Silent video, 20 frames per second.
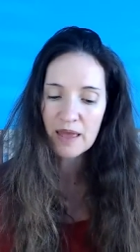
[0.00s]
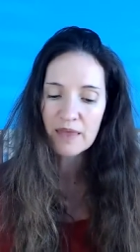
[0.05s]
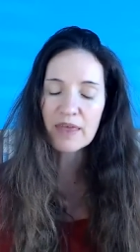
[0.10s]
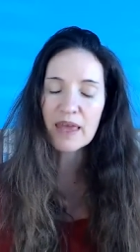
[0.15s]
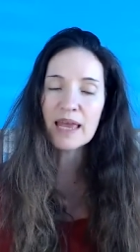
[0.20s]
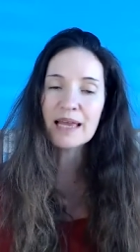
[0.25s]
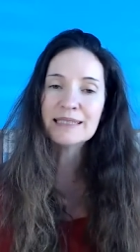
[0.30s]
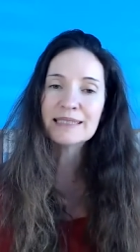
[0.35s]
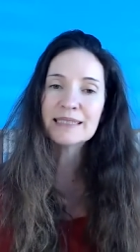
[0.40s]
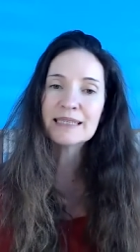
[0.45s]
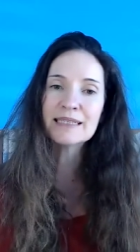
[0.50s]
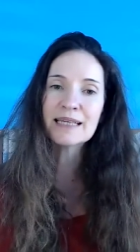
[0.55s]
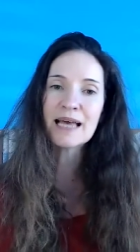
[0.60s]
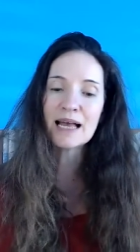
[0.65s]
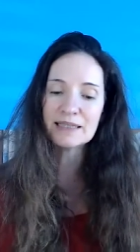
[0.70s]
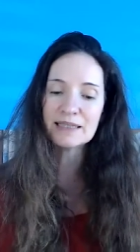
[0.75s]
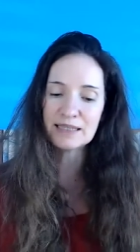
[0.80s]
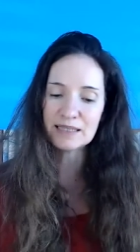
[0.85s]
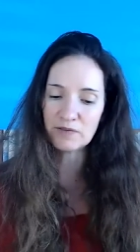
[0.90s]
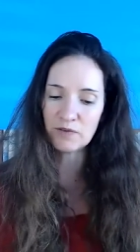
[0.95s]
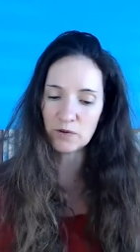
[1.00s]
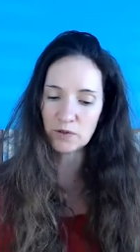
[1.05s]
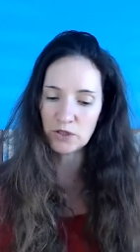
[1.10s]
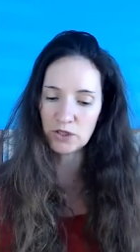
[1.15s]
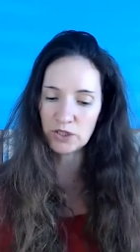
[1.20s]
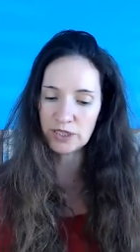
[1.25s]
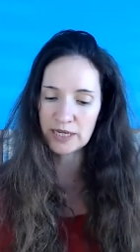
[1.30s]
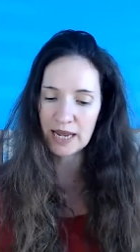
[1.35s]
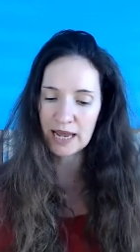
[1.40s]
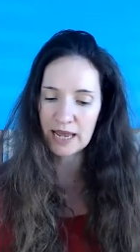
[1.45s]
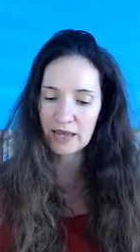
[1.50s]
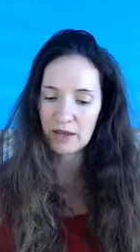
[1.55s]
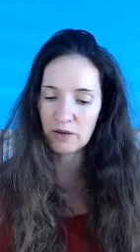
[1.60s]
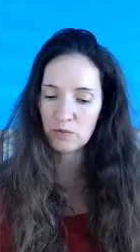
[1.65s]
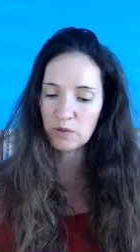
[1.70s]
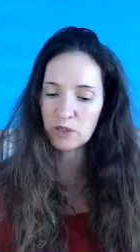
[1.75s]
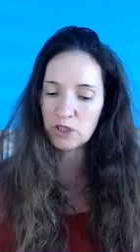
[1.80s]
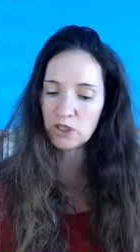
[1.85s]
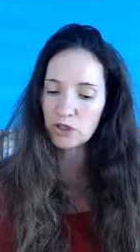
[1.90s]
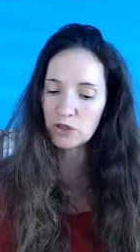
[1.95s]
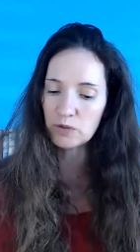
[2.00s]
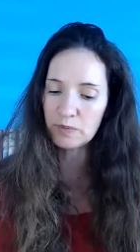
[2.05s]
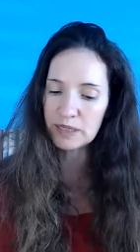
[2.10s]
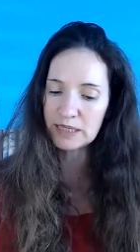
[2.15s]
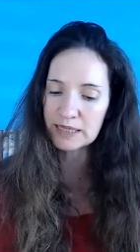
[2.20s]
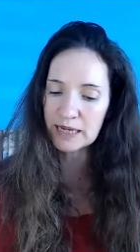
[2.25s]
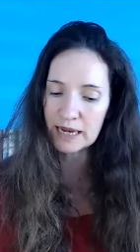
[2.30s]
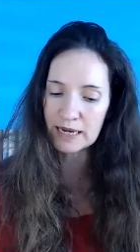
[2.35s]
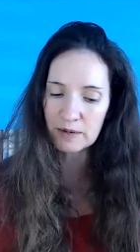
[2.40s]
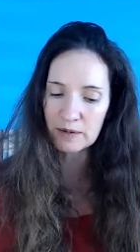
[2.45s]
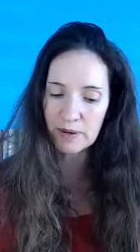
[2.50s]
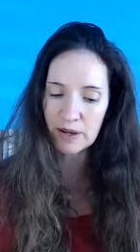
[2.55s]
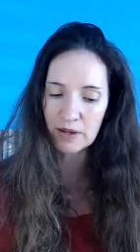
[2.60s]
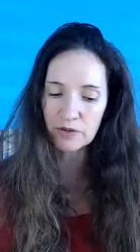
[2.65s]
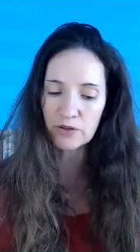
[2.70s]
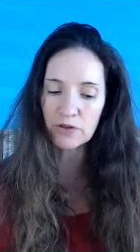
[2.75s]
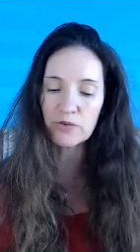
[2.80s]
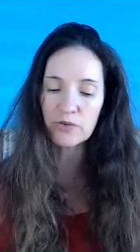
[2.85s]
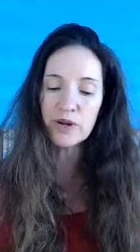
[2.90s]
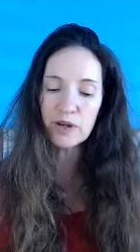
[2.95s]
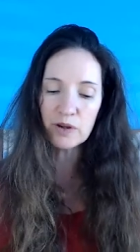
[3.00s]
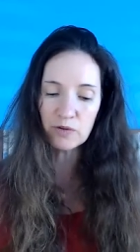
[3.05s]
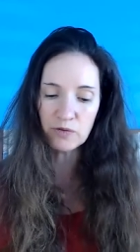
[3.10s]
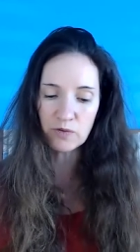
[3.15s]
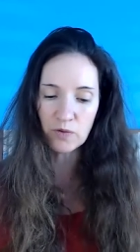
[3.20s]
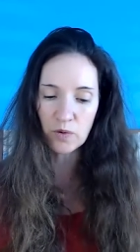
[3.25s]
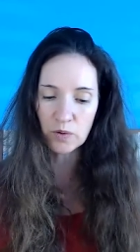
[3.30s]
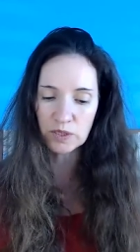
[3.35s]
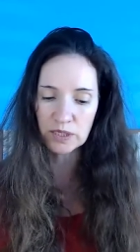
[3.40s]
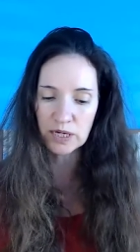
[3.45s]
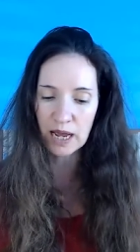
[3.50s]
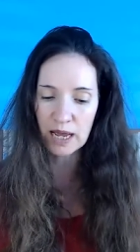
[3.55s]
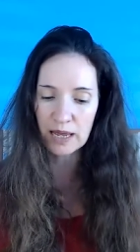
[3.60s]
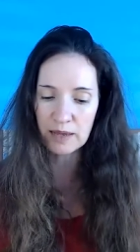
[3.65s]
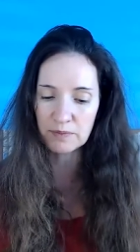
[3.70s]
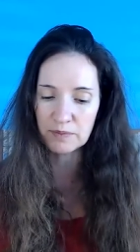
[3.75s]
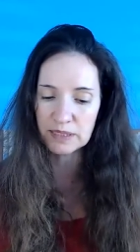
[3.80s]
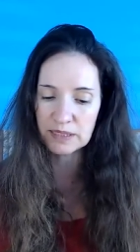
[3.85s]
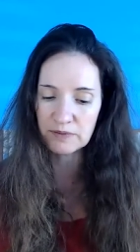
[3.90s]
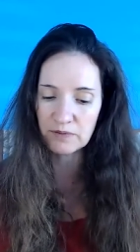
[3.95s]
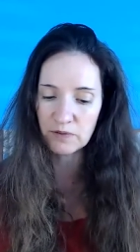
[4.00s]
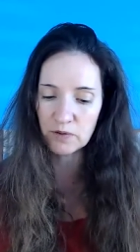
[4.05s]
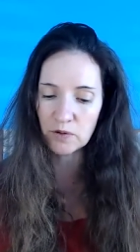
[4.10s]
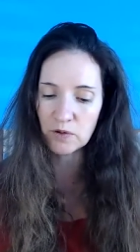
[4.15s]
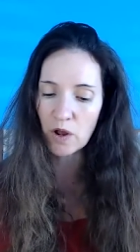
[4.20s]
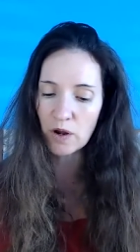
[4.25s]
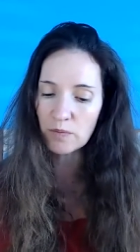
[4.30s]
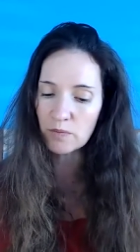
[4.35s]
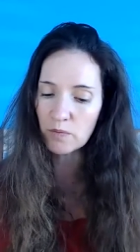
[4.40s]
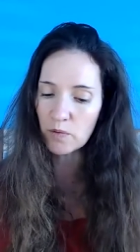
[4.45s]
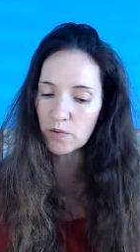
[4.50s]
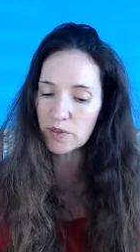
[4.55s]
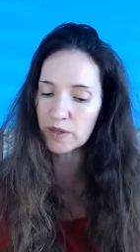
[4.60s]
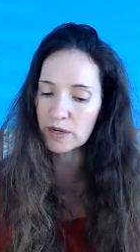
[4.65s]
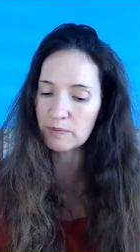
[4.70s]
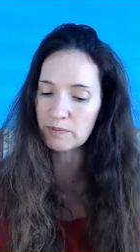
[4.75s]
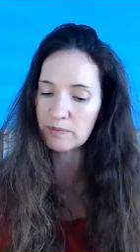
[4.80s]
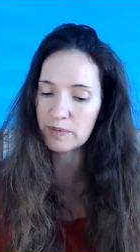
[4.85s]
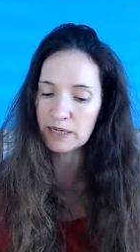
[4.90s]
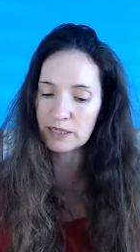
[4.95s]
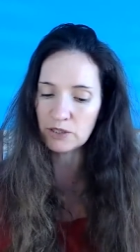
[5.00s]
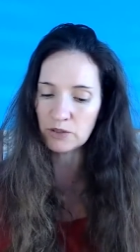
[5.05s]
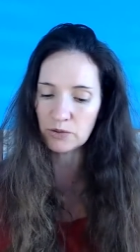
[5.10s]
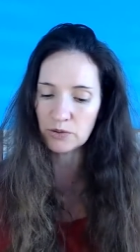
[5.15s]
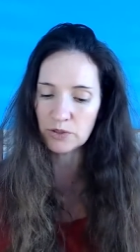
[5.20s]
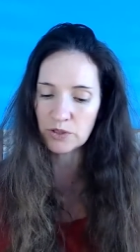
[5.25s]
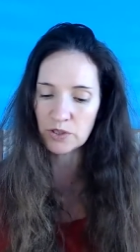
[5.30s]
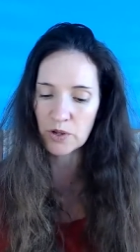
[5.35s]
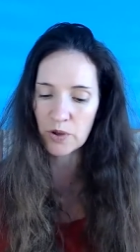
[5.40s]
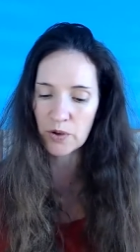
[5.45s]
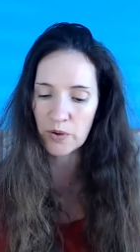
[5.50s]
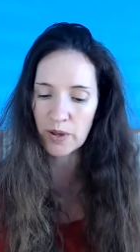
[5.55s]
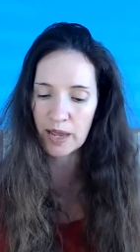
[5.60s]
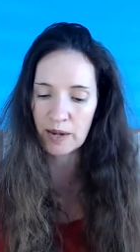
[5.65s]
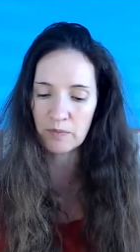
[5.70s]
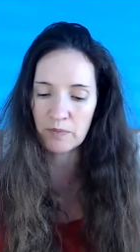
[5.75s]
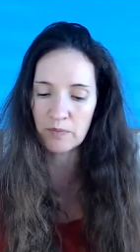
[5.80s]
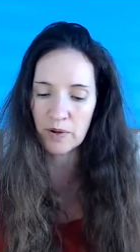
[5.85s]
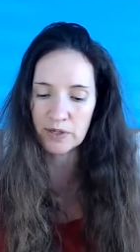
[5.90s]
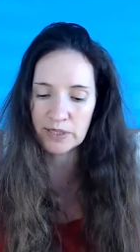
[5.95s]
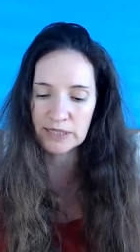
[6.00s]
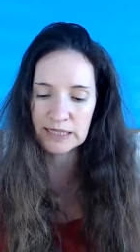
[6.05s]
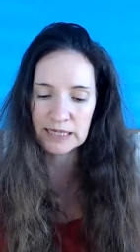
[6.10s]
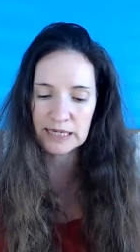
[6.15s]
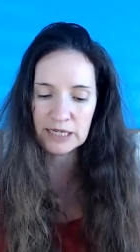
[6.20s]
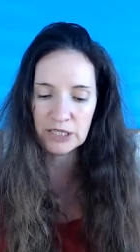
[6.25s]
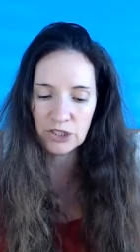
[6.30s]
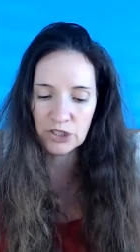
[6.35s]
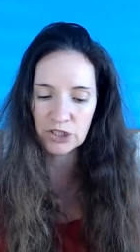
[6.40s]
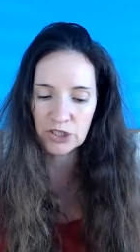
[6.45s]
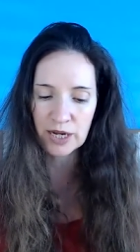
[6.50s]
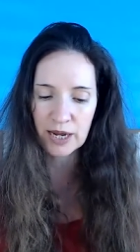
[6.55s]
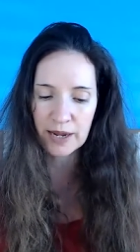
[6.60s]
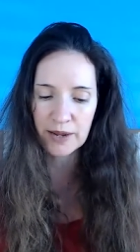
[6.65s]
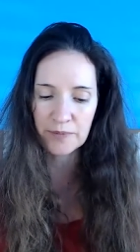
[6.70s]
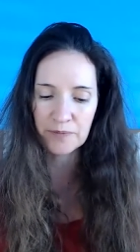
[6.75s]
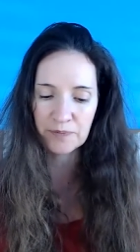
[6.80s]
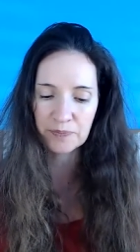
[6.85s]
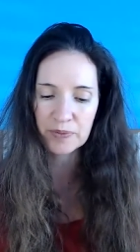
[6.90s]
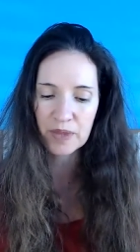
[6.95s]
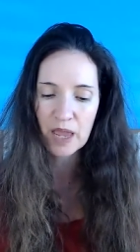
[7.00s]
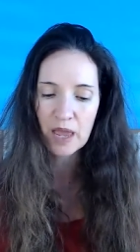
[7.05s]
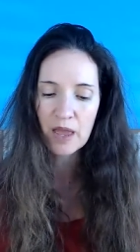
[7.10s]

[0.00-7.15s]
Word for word: The exercises for today, which should be done about three or four times for not more than a minute or so at most each time,